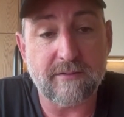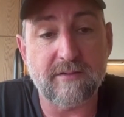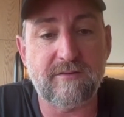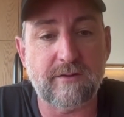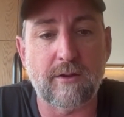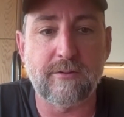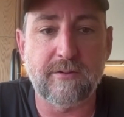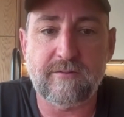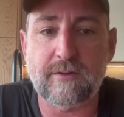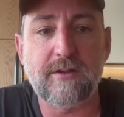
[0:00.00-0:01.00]
So
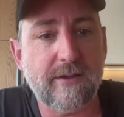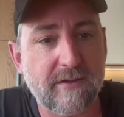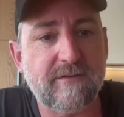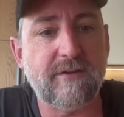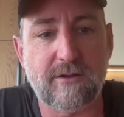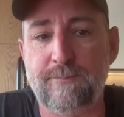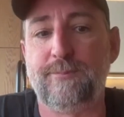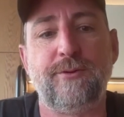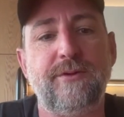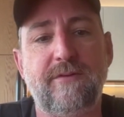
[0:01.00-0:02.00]
yes, you can
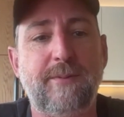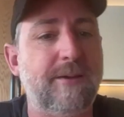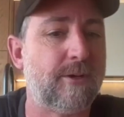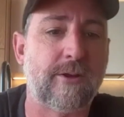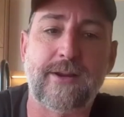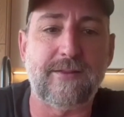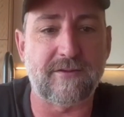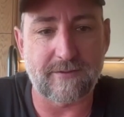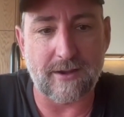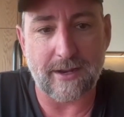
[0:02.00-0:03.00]
point to people on either
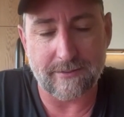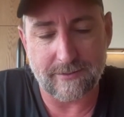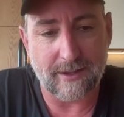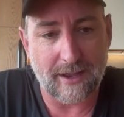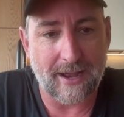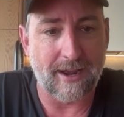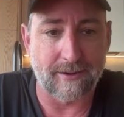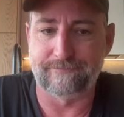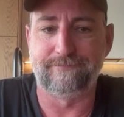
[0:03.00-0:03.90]
side that are,